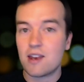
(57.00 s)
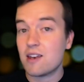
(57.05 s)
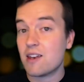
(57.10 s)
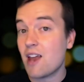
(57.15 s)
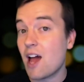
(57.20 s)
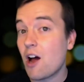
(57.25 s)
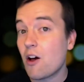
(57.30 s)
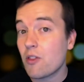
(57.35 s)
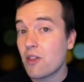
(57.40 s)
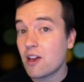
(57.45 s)

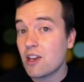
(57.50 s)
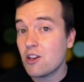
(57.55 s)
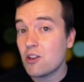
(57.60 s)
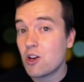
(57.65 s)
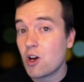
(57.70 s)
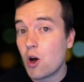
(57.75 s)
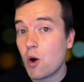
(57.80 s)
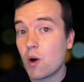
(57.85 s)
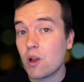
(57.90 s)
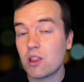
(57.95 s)
Now that you
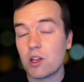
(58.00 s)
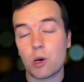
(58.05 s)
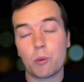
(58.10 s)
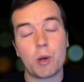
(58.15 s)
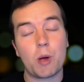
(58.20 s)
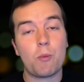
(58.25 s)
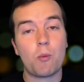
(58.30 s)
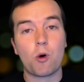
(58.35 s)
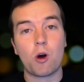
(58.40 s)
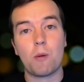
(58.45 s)
know a little
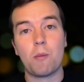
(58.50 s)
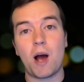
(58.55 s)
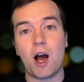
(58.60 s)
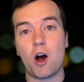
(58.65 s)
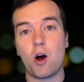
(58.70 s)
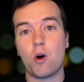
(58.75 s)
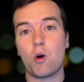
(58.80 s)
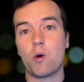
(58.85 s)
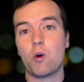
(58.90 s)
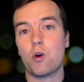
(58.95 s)
bit more
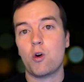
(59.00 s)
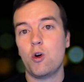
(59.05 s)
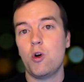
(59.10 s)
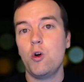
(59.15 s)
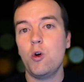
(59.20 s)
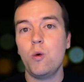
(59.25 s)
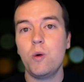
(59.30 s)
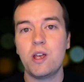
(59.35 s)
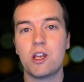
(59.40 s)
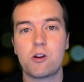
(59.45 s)
about
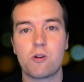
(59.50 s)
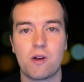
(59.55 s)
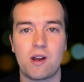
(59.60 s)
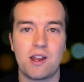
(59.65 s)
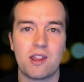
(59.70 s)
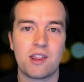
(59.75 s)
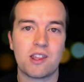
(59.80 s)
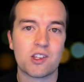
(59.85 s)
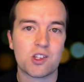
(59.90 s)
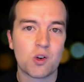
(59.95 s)
who we
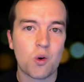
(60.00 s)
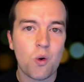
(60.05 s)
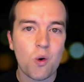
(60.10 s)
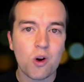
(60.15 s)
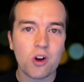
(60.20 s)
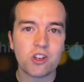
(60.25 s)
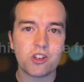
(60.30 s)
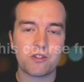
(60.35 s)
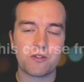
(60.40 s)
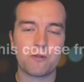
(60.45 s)
created this
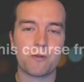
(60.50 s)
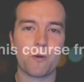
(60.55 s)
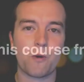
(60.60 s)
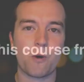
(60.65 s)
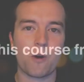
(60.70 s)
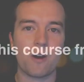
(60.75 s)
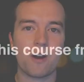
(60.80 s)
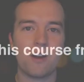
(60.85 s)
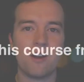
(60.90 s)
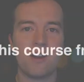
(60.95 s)
course
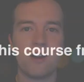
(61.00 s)
for,